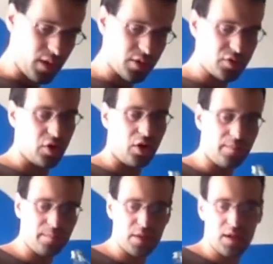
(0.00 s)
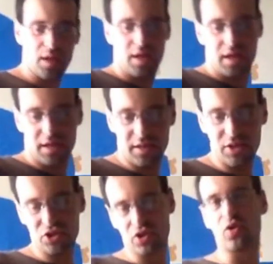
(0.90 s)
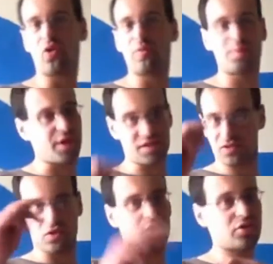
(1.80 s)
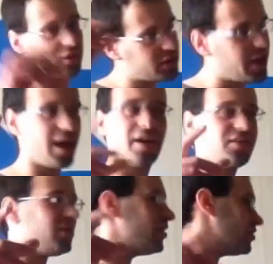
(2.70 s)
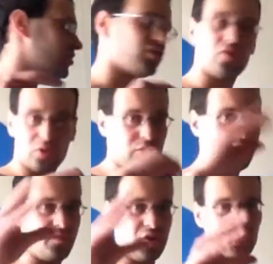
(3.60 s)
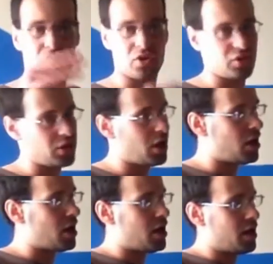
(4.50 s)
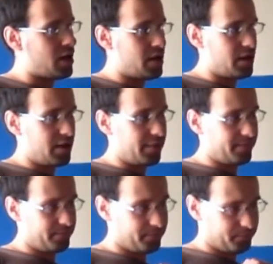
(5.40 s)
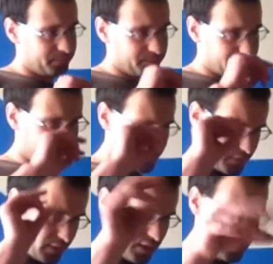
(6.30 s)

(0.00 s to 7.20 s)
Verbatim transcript: Koreans. So and each group has certain characteristics, certain features.